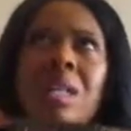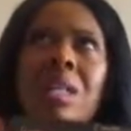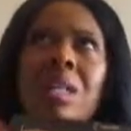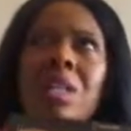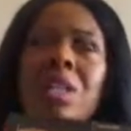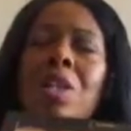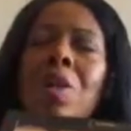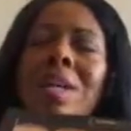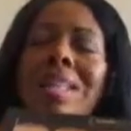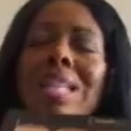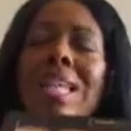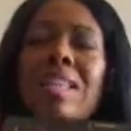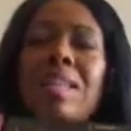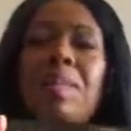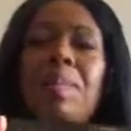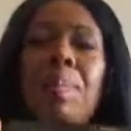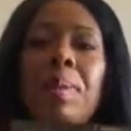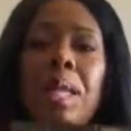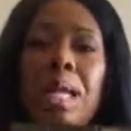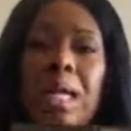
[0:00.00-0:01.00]
no, I think the
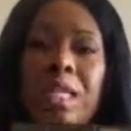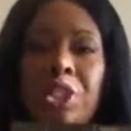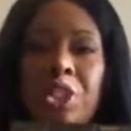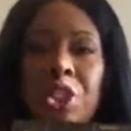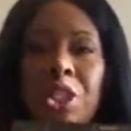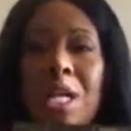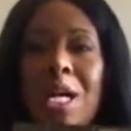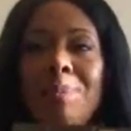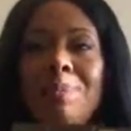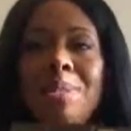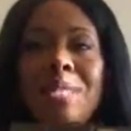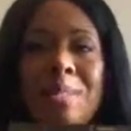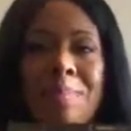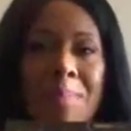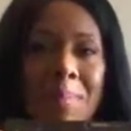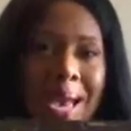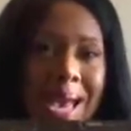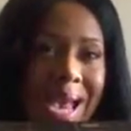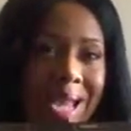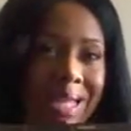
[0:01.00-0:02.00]
blush comes in
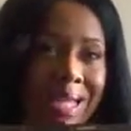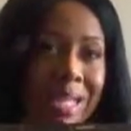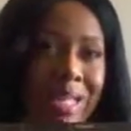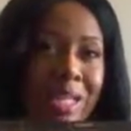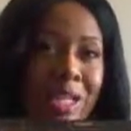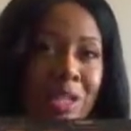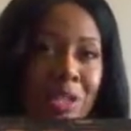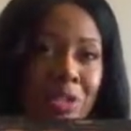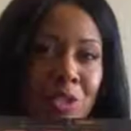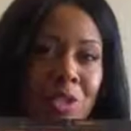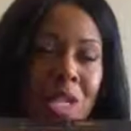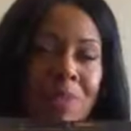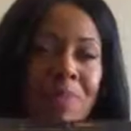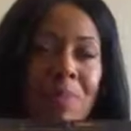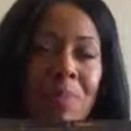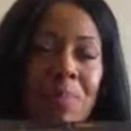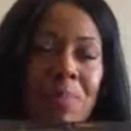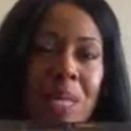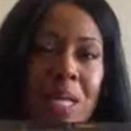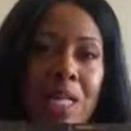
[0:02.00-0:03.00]
matte, and they also have a
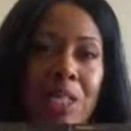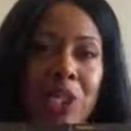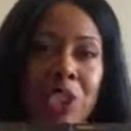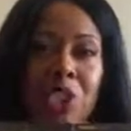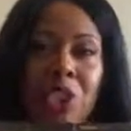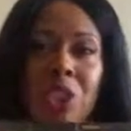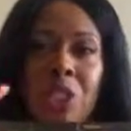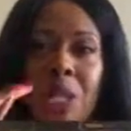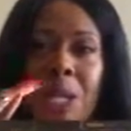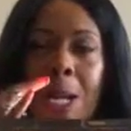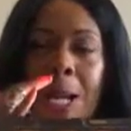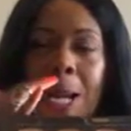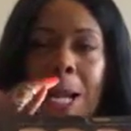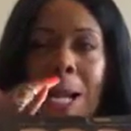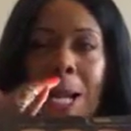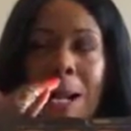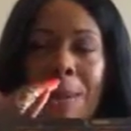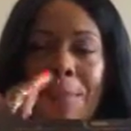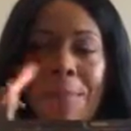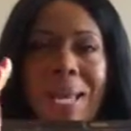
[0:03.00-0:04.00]
blush
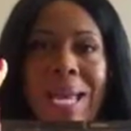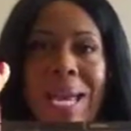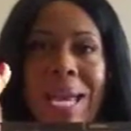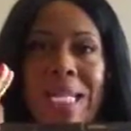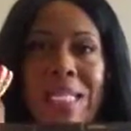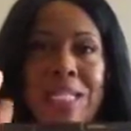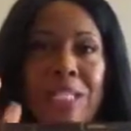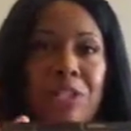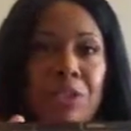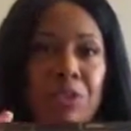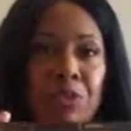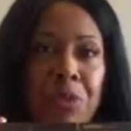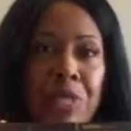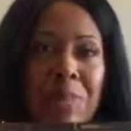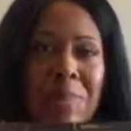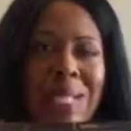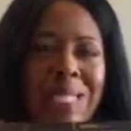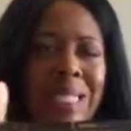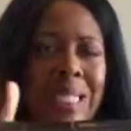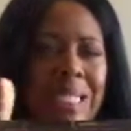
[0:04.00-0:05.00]
palette in
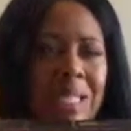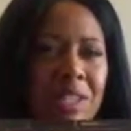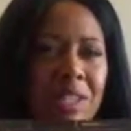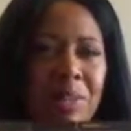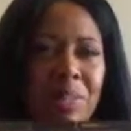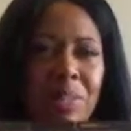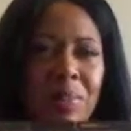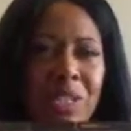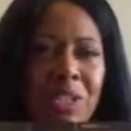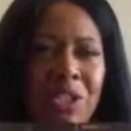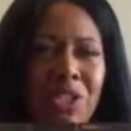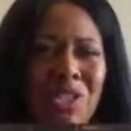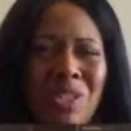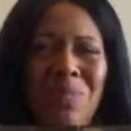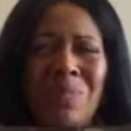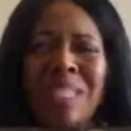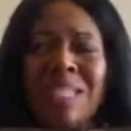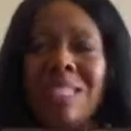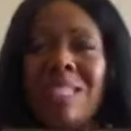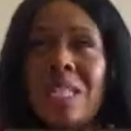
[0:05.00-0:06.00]
cream. I didn't get their blushes
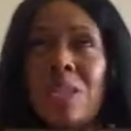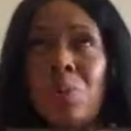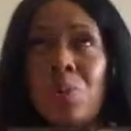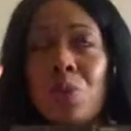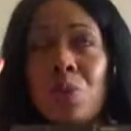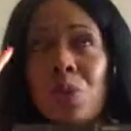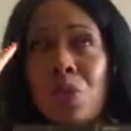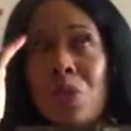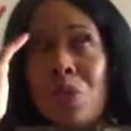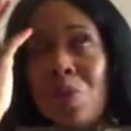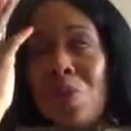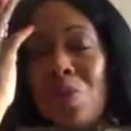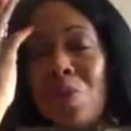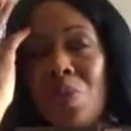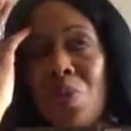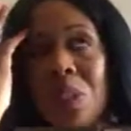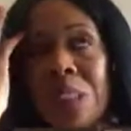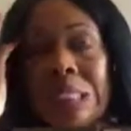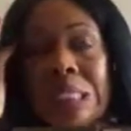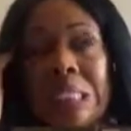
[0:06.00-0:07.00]
because they were
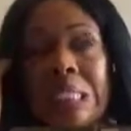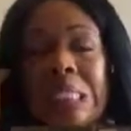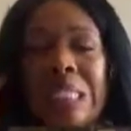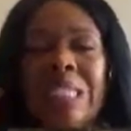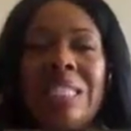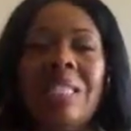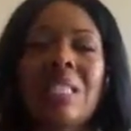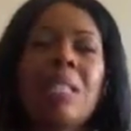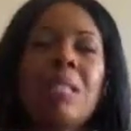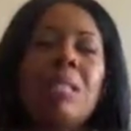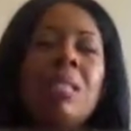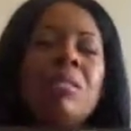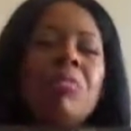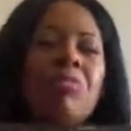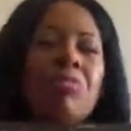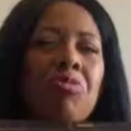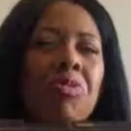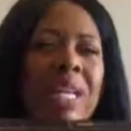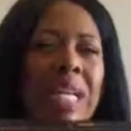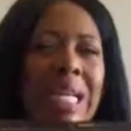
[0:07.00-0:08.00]
so
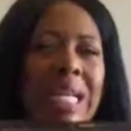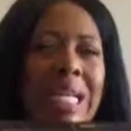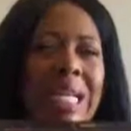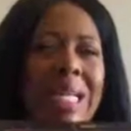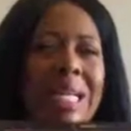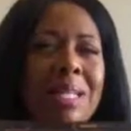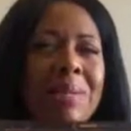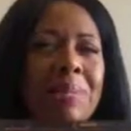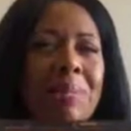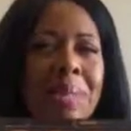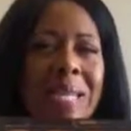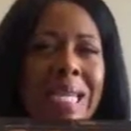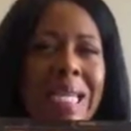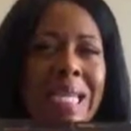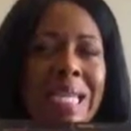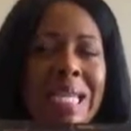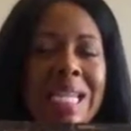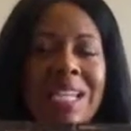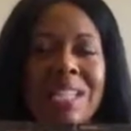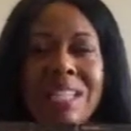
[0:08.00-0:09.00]
red and
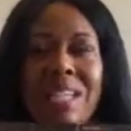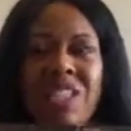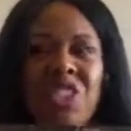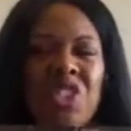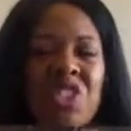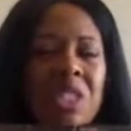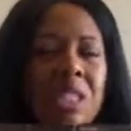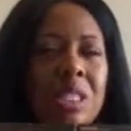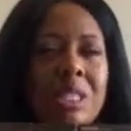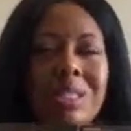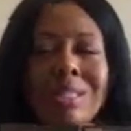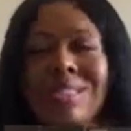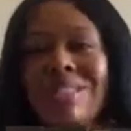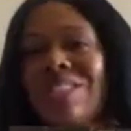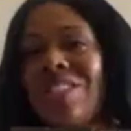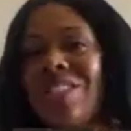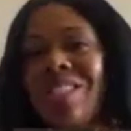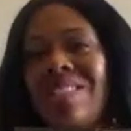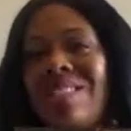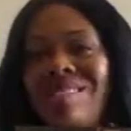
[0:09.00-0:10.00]
pink, and I
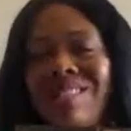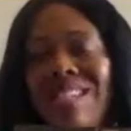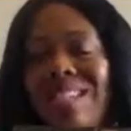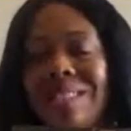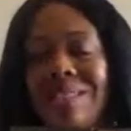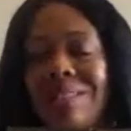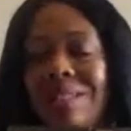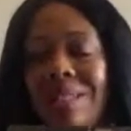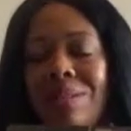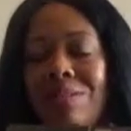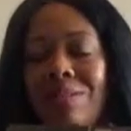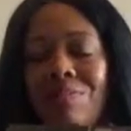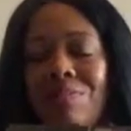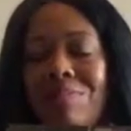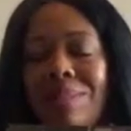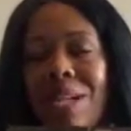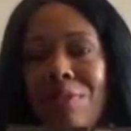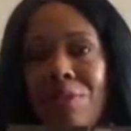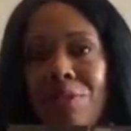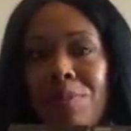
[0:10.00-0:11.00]
didn't know.
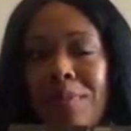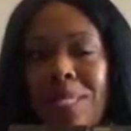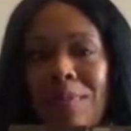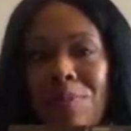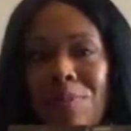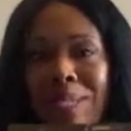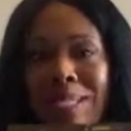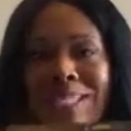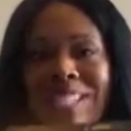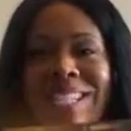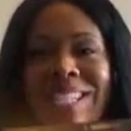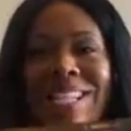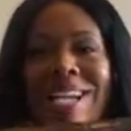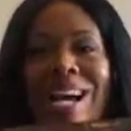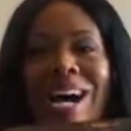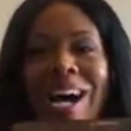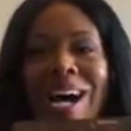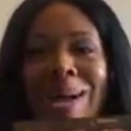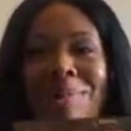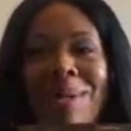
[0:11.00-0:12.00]
Not for me, but
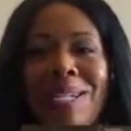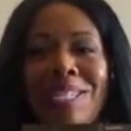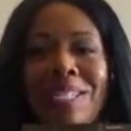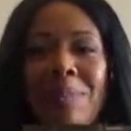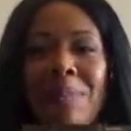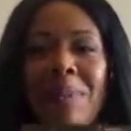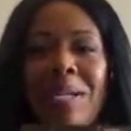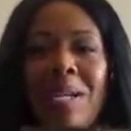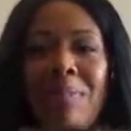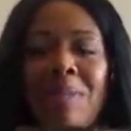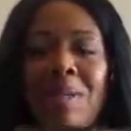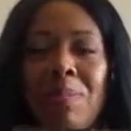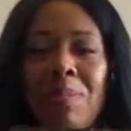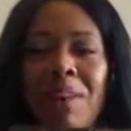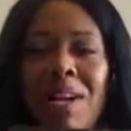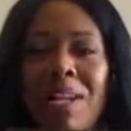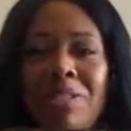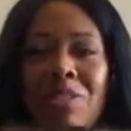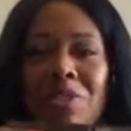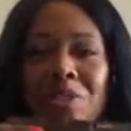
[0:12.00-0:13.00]
I did pick up the
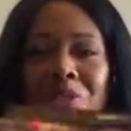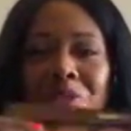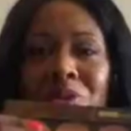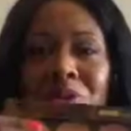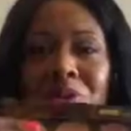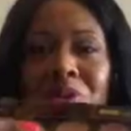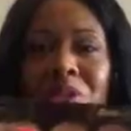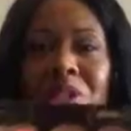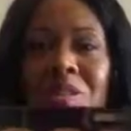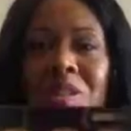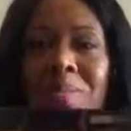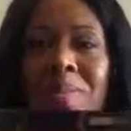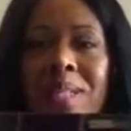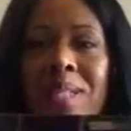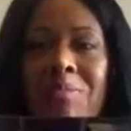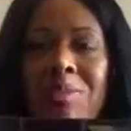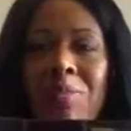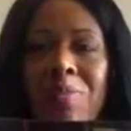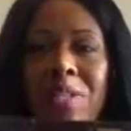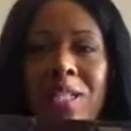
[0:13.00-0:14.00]
bronzers, and sorry
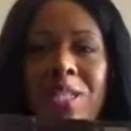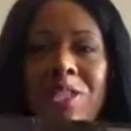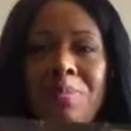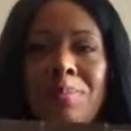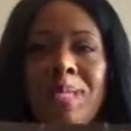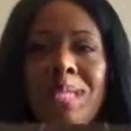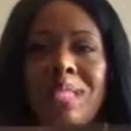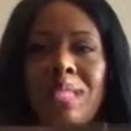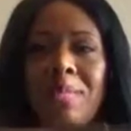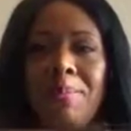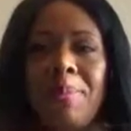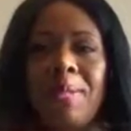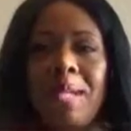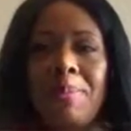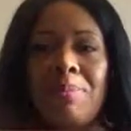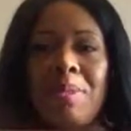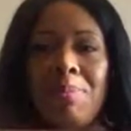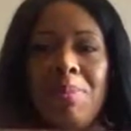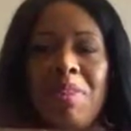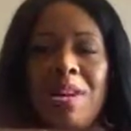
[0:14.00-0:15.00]
about the reflection, but I did pick
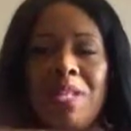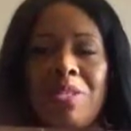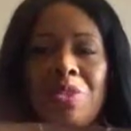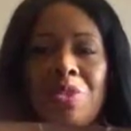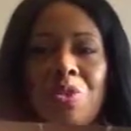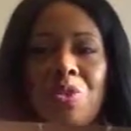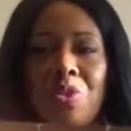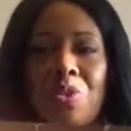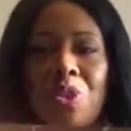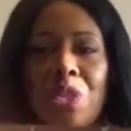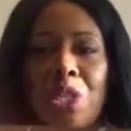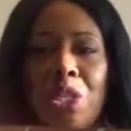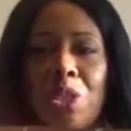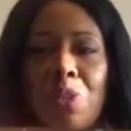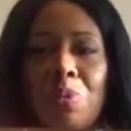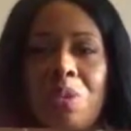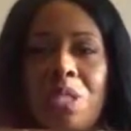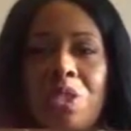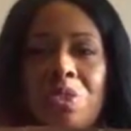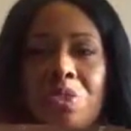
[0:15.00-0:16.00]
up the bronzers.
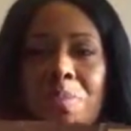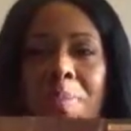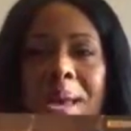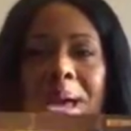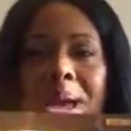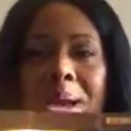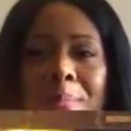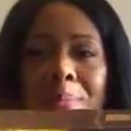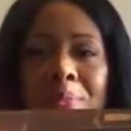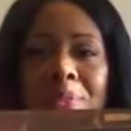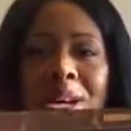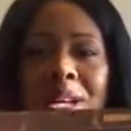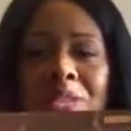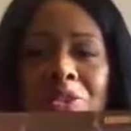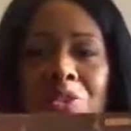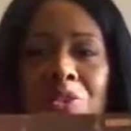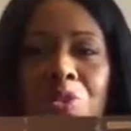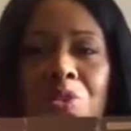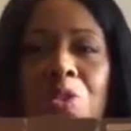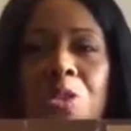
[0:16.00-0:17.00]
So these are matte
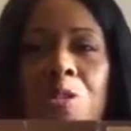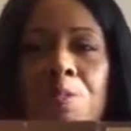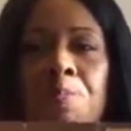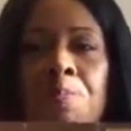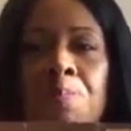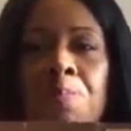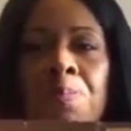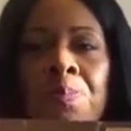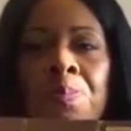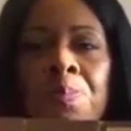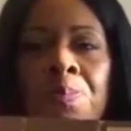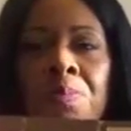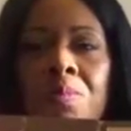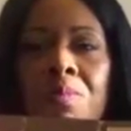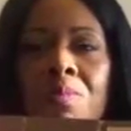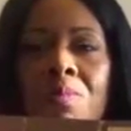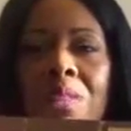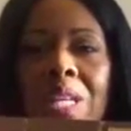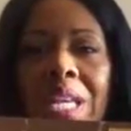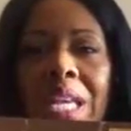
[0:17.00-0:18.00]
bronzers,
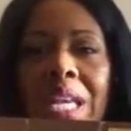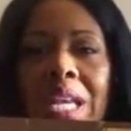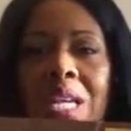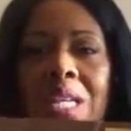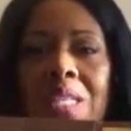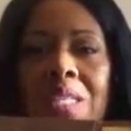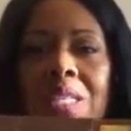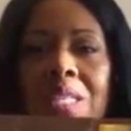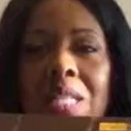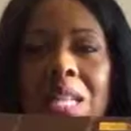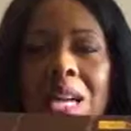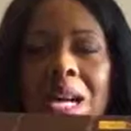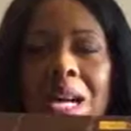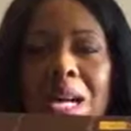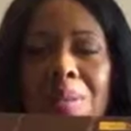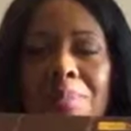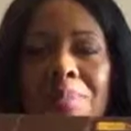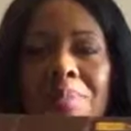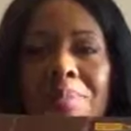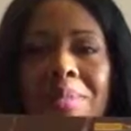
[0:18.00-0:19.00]
and
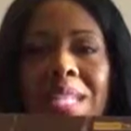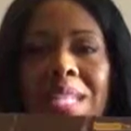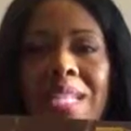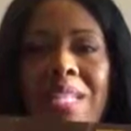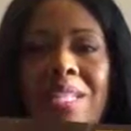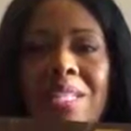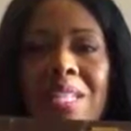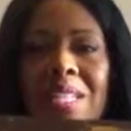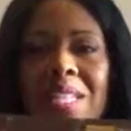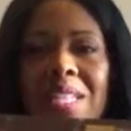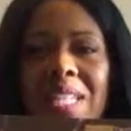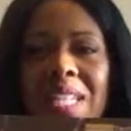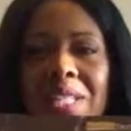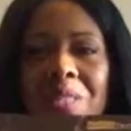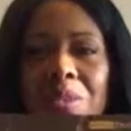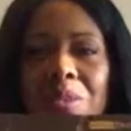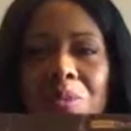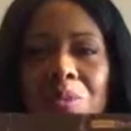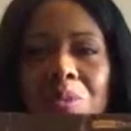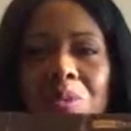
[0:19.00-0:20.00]
yeah, I like
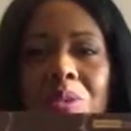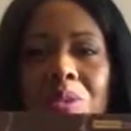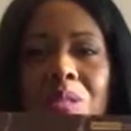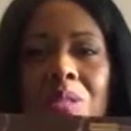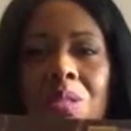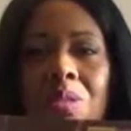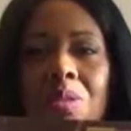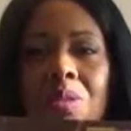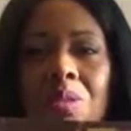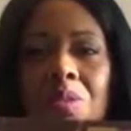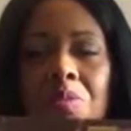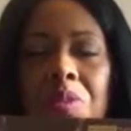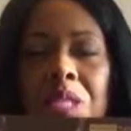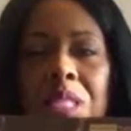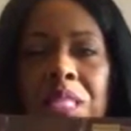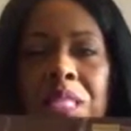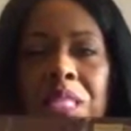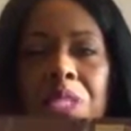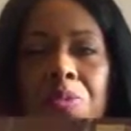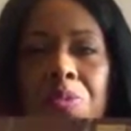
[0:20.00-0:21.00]
those. It's really
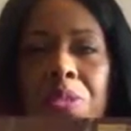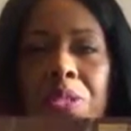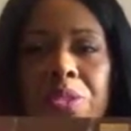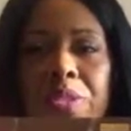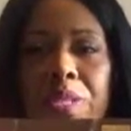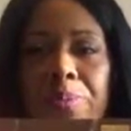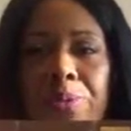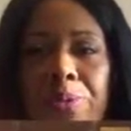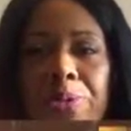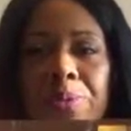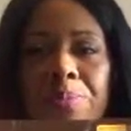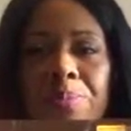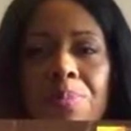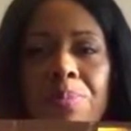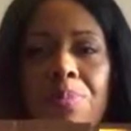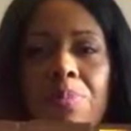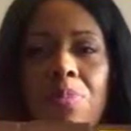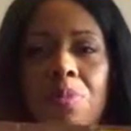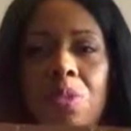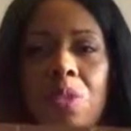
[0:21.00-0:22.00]
nice for the summer.
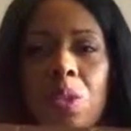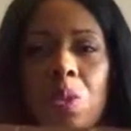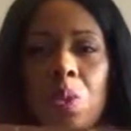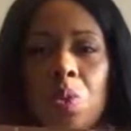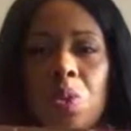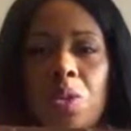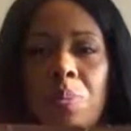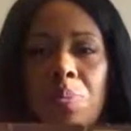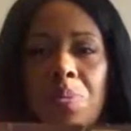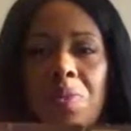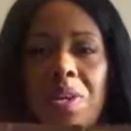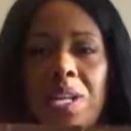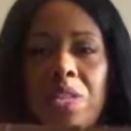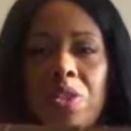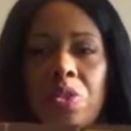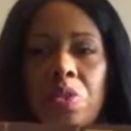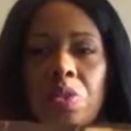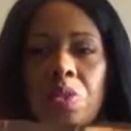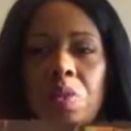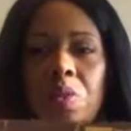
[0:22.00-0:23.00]
So those are the
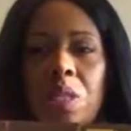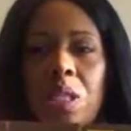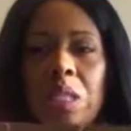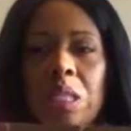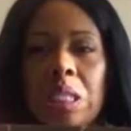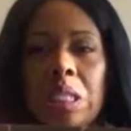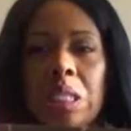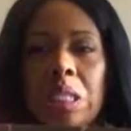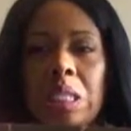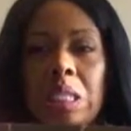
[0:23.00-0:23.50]
bronzers.